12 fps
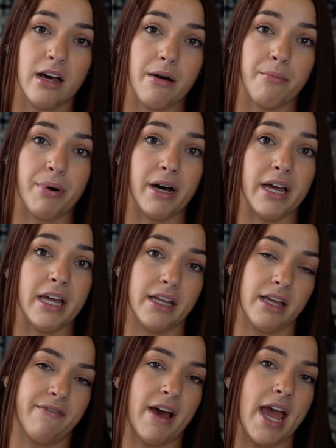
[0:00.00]
but
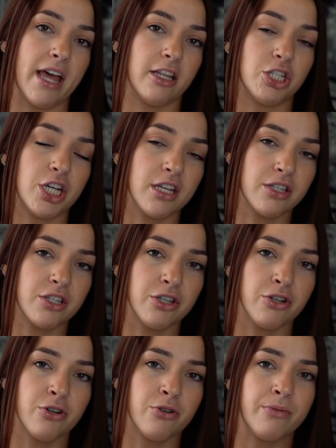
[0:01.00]
if I had the chance
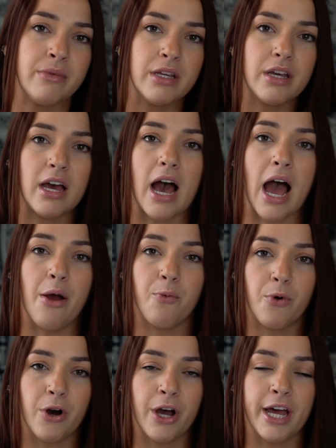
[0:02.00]
to, I
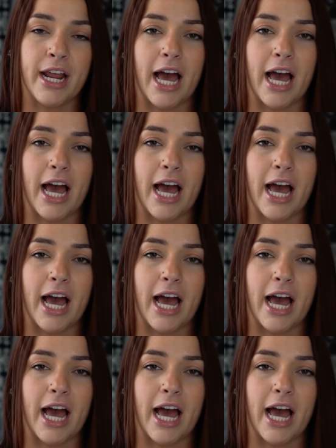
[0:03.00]
would.